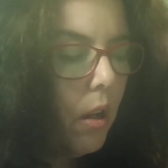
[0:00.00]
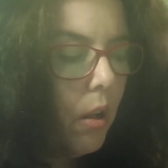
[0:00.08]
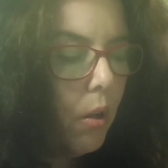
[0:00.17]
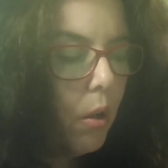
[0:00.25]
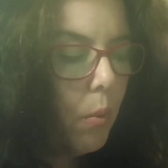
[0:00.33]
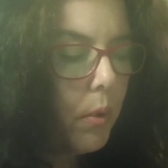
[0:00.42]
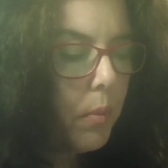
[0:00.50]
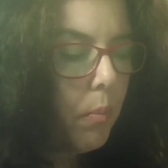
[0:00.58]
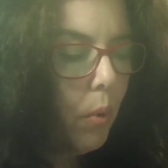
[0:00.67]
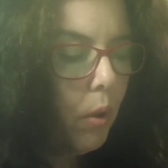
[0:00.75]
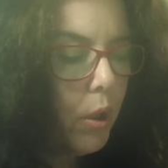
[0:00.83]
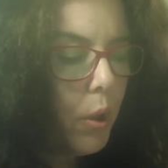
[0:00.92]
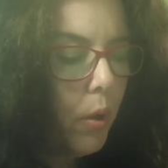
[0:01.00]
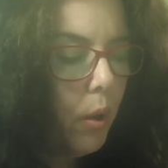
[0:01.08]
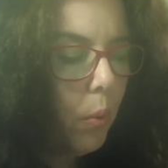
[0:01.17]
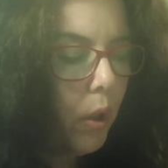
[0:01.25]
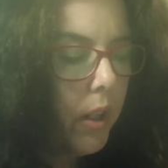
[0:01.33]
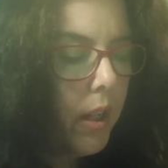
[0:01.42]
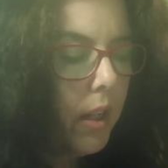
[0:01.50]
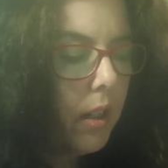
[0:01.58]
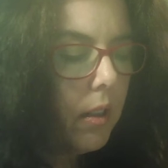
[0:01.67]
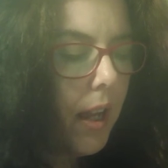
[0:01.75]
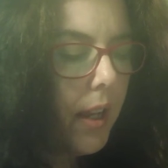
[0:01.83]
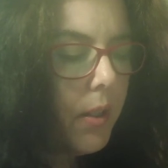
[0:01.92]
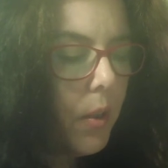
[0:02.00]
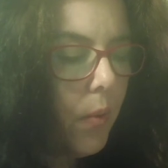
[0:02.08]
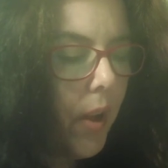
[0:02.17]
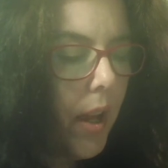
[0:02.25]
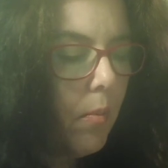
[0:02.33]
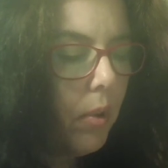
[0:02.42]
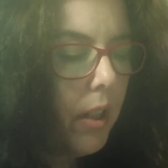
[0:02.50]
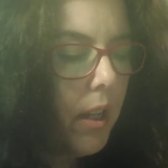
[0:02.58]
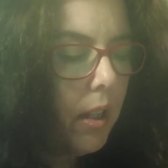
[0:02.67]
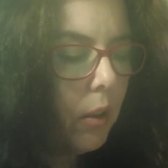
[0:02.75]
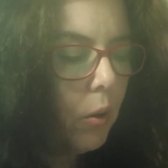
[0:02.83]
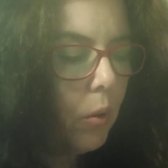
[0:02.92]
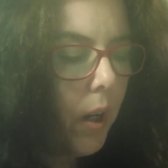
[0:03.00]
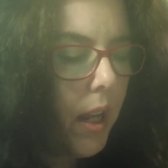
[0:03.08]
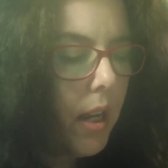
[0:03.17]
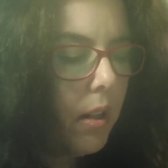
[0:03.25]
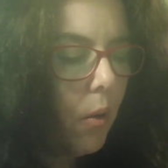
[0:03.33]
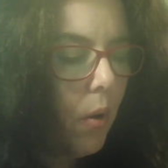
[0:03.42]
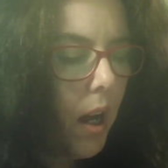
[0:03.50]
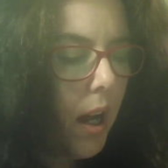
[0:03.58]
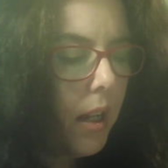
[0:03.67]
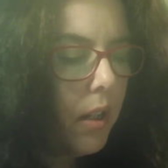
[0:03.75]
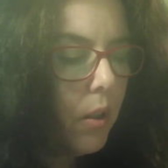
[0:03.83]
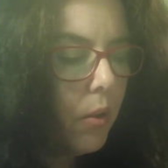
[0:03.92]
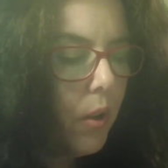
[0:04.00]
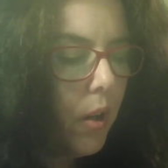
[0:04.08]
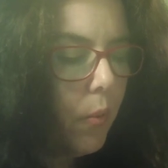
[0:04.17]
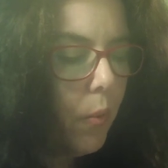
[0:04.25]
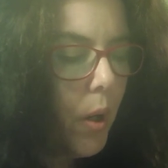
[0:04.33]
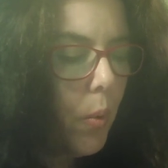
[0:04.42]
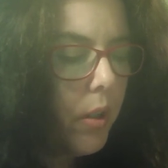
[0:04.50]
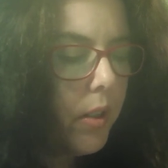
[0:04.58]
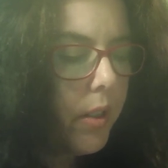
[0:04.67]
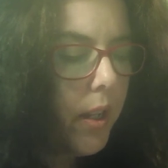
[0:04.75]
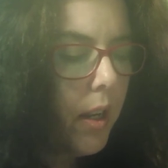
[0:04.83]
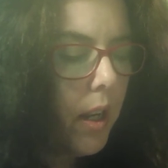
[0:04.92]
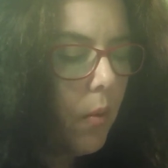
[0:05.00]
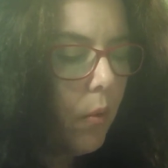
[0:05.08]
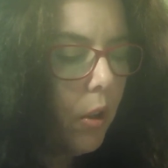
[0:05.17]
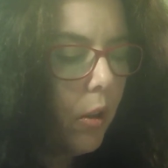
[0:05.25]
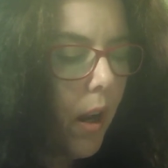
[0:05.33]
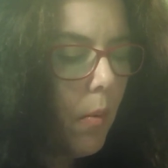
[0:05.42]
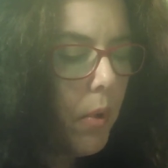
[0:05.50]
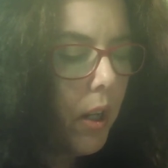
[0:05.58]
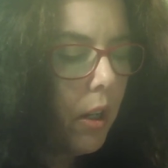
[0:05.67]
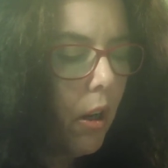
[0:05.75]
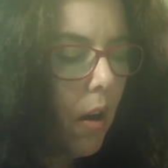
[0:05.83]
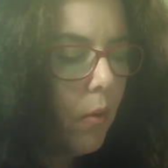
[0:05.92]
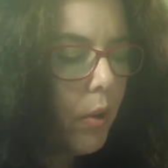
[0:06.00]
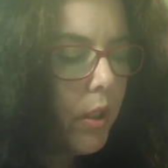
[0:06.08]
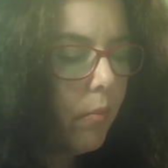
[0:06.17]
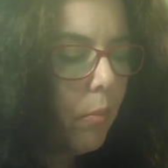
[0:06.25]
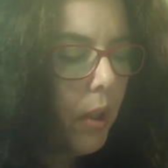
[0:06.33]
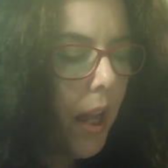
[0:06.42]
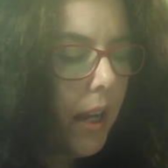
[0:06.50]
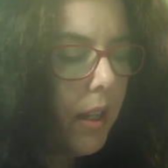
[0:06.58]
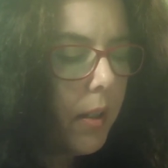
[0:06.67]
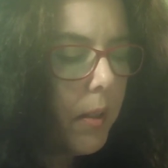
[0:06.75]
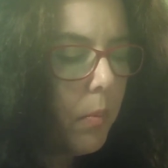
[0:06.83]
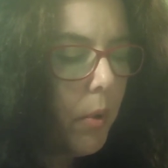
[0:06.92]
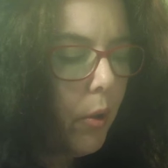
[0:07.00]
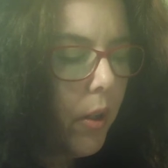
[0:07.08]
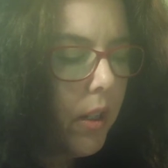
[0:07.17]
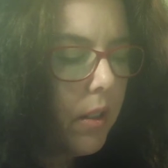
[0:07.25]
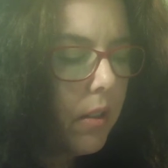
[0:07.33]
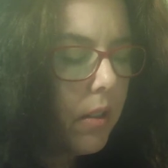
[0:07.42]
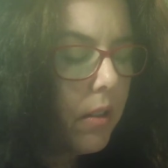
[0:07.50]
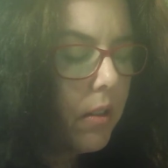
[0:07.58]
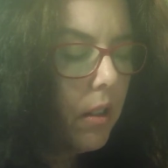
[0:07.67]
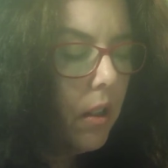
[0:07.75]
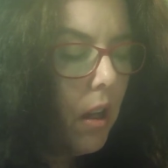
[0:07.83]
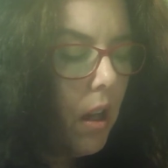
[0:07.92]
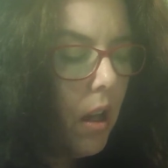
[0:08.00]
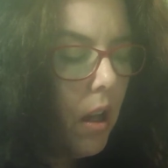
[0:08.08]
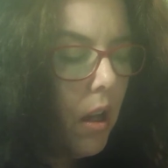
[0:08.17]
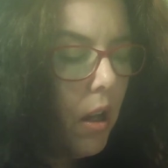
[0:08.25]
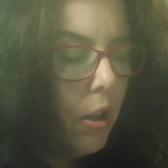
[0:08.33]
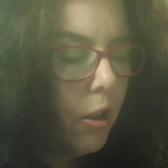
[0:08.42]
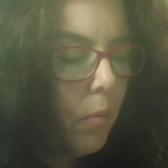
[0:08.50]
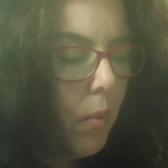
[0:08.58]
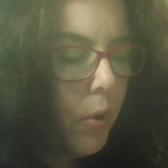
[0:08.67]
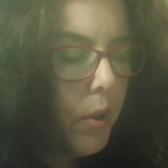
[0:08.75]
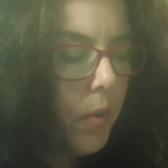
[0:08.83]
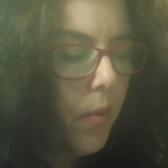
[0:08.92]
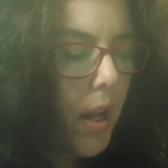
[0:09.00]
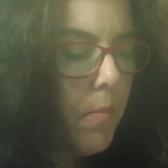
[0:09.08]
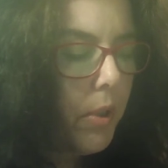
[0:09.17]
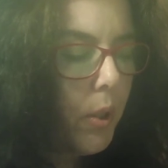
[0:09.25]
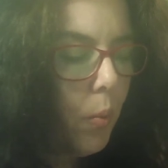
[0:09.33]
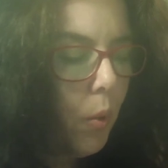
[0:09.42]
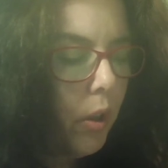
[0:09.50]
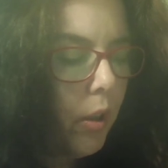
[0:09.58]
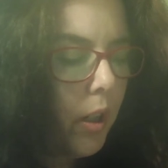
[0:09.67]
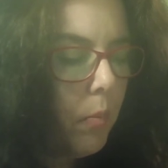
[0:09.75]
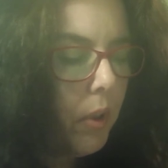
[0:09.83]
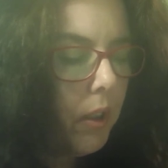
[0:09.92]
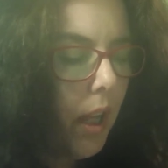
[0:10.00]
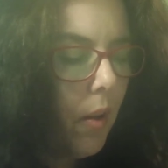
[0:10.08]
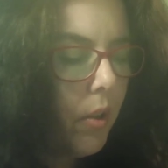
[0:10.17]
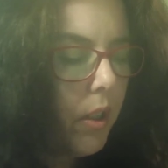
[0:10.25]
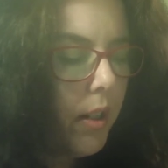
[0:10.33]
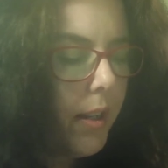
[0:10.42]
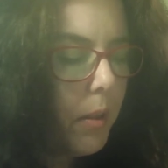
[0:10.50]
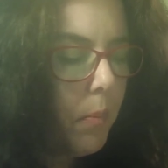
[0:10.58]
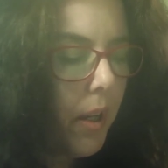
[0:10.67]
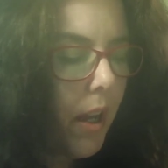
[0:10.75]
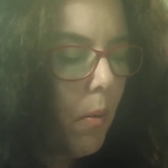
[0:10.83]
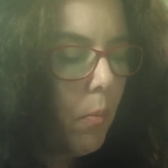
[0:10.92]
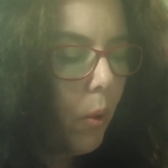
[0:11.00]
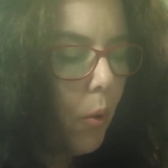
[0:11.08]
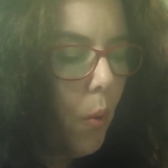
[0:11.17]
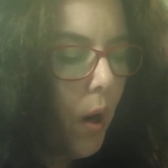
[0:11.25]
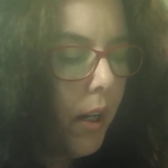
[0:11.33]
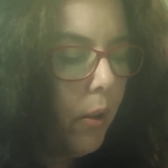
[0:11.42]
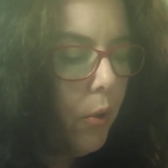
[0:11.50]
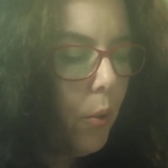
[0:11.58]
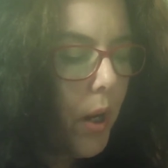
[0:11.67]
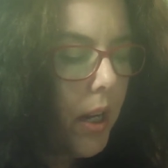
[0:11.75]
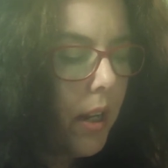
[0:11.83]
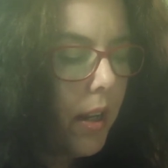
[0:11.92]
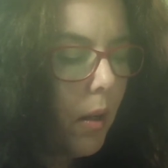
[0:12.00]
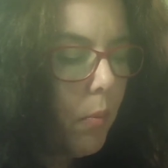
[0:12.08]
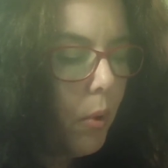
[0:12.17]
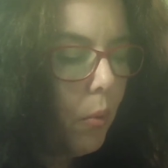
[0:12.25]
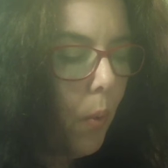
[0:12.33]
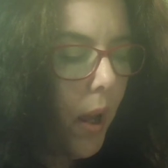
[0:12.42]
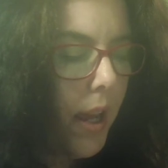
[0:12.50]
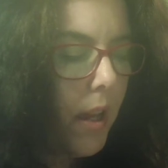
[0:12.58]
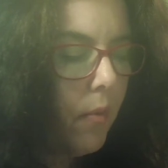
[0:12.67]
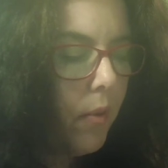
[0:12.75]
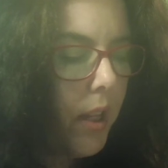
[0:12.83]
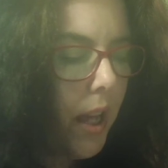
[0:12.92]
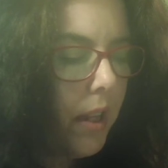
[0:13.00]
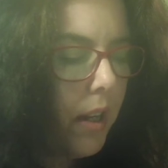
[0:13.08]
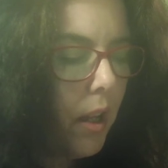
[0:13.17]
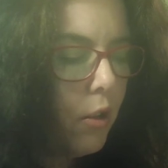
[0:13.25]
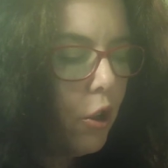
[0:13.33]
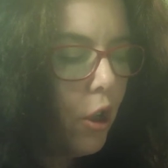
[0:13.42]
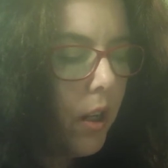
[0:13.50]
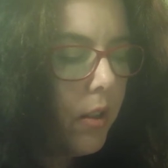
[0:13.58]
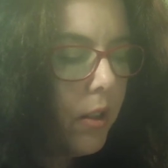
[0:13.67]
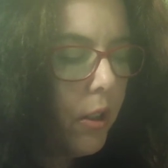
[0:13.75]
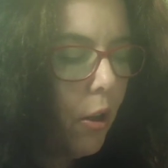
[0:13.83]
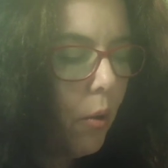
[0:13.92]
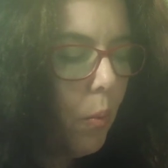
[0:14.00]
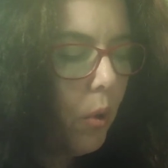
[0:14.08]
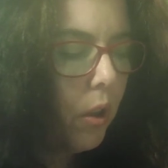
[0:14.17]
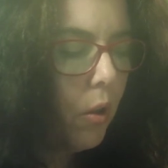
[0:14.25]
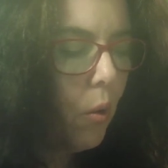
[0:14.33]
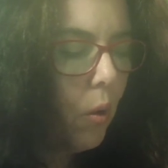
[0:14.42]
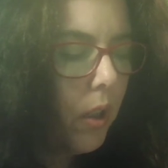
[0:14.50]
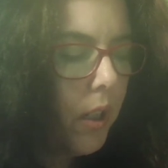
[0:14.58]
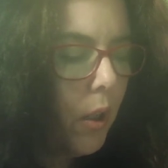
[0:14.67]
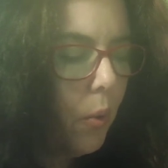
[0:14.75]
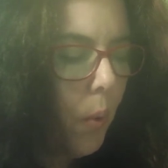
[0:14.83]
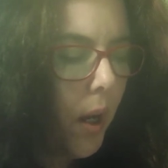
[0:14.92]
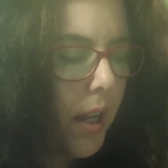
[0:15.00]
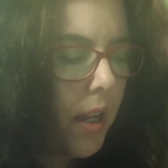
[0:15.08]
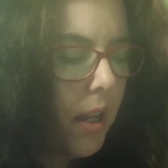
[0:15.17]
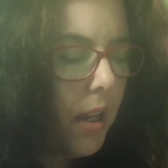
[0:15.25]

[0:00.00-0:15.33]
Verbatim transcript: who was born to a working class family in Lorain, Ohio, a frequent setting for her epic novels of black experience. Her most famous work, Beloved, has become required reading, but wave that unjust homework aura away.